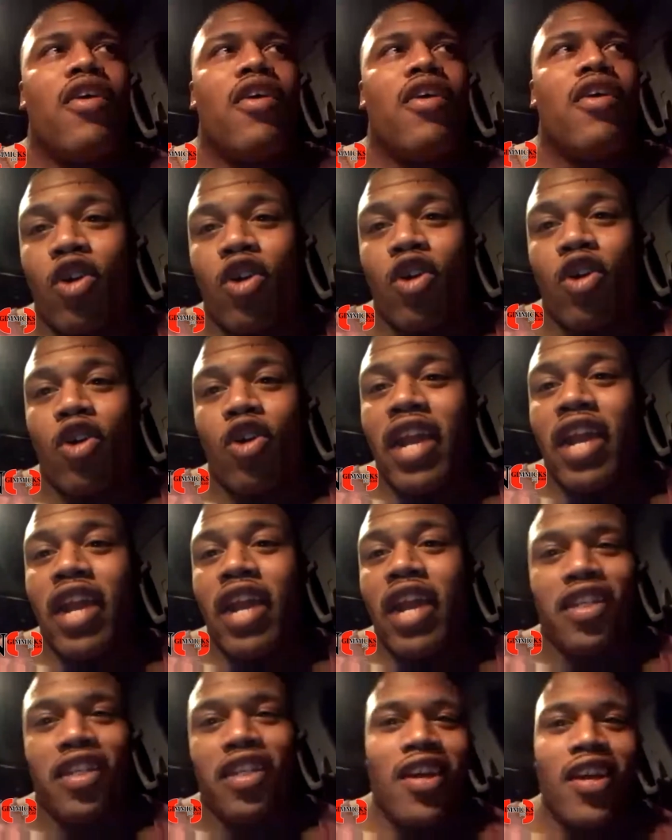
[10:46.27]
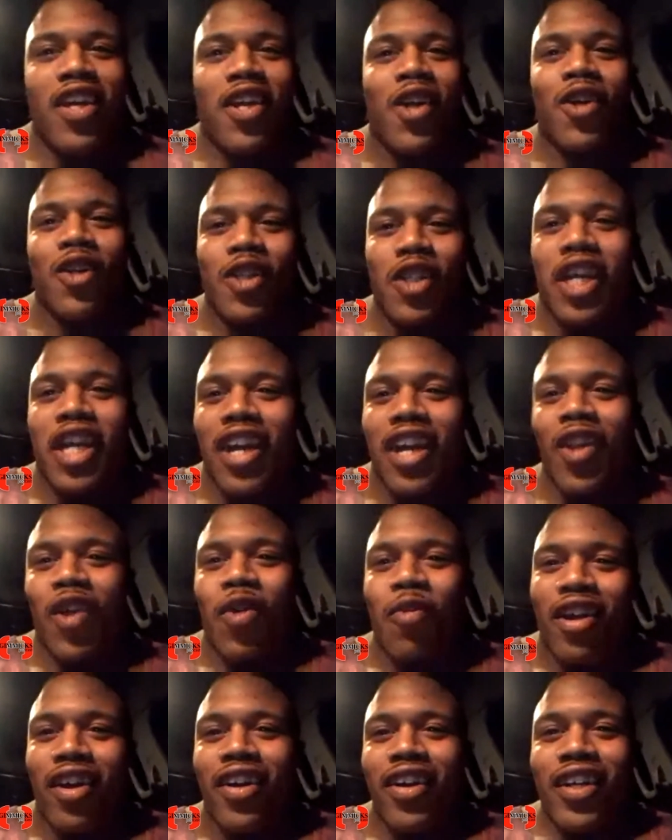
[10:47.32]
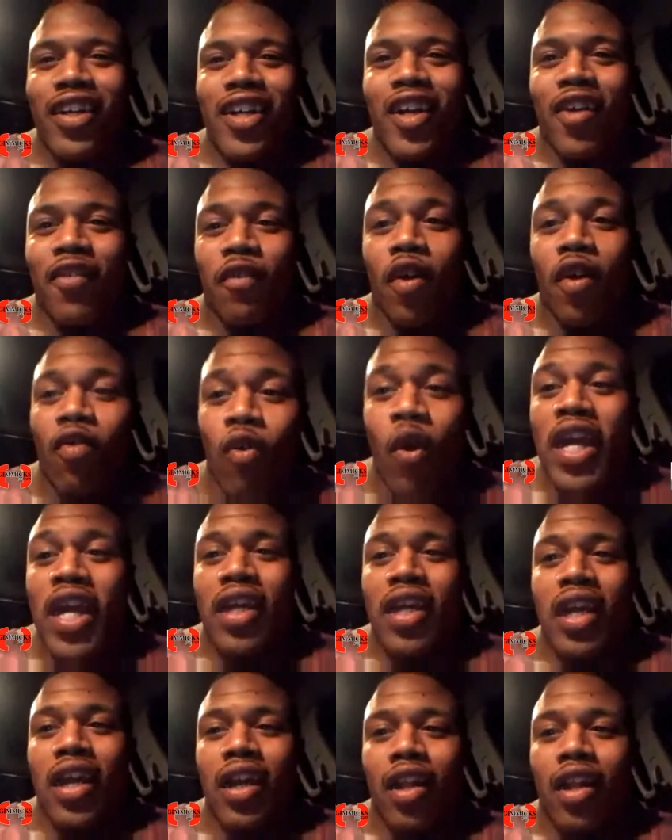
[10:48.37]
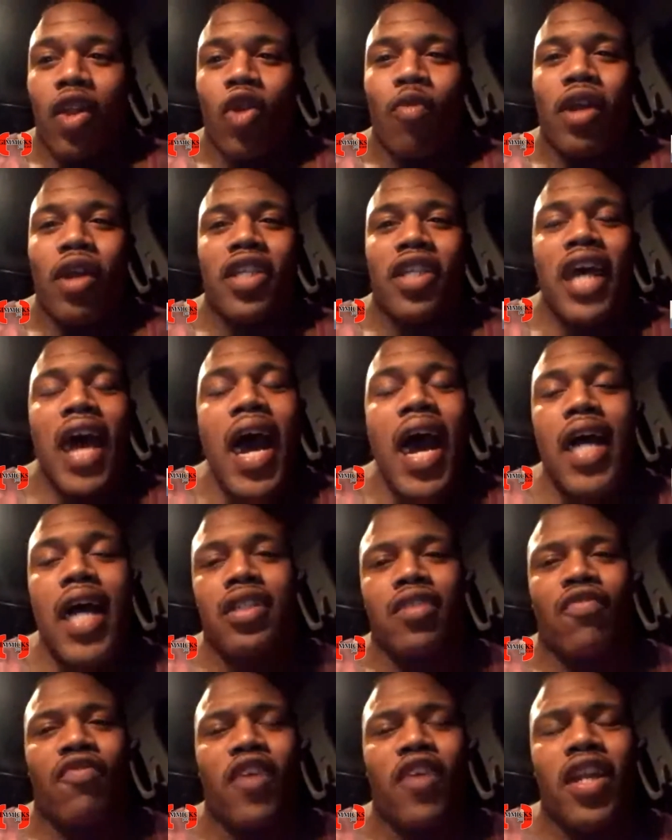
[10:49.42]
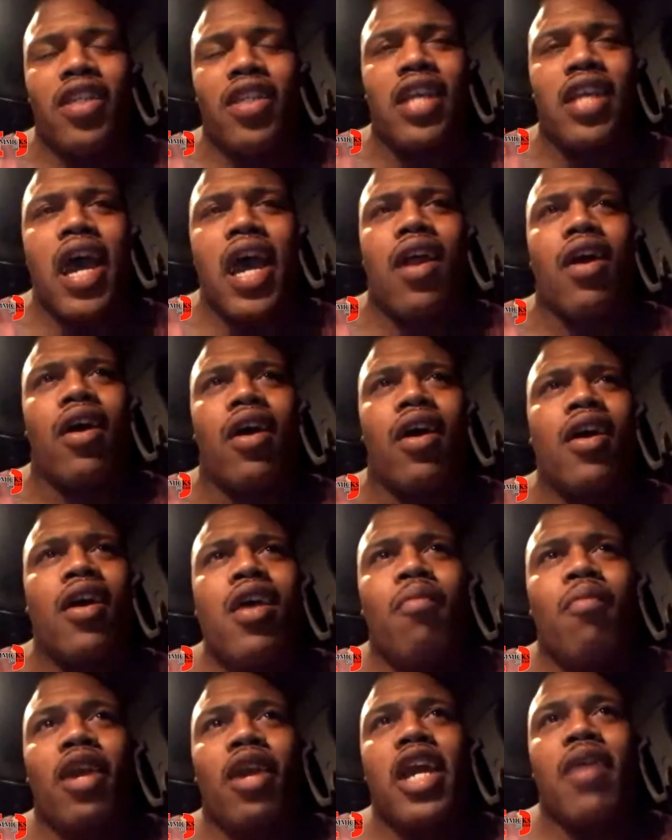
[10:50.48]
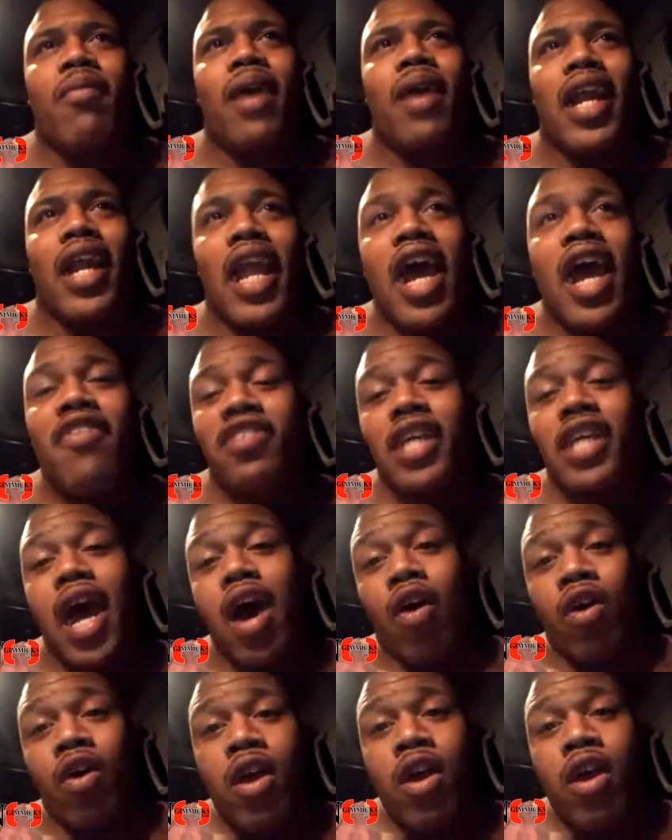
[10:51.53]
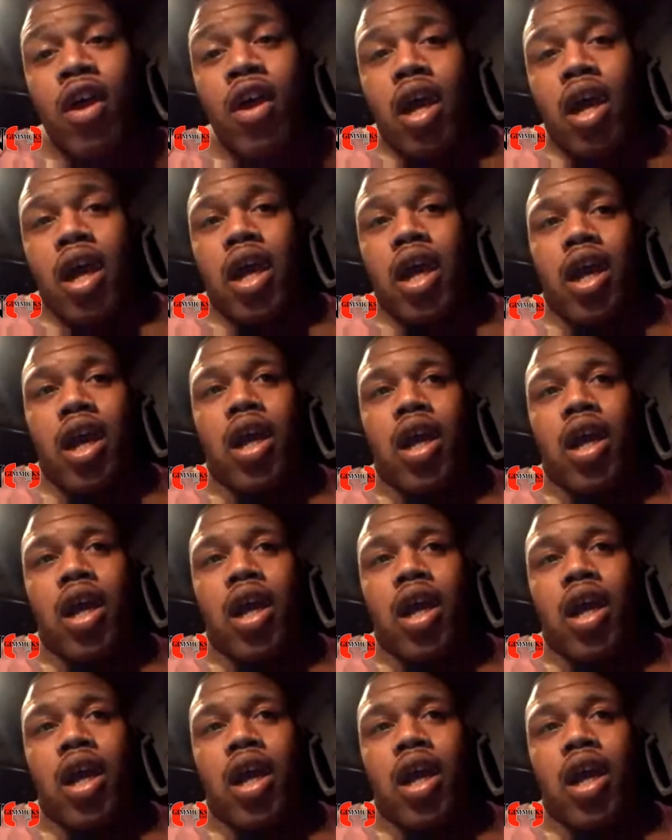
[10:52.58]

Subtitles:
going Planet Fitness, to get a little bit of weight and a little bit of size, and fitness kind of became like a lifestyle.